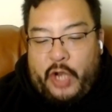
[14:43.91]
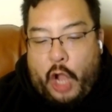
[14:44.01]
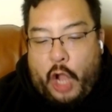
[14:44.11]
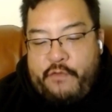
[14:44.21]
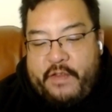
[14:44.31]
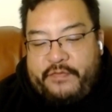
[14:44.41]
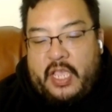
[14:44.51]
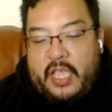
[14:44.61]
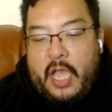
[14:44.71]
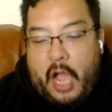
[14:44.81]

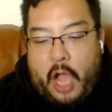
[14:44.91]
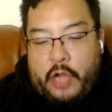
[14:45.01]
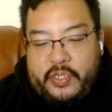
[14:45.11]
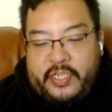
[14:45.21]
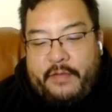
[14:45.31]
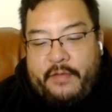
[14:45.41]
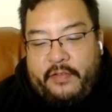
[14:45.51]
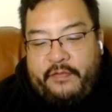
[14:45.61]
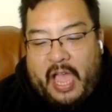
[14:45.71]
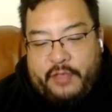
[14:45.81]
150,
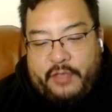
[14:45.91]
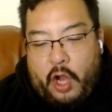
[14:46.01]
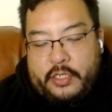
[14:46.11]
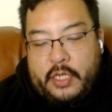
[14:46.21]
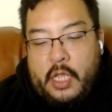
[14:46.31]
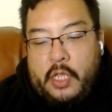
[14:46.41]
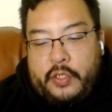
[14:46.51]
175 yards.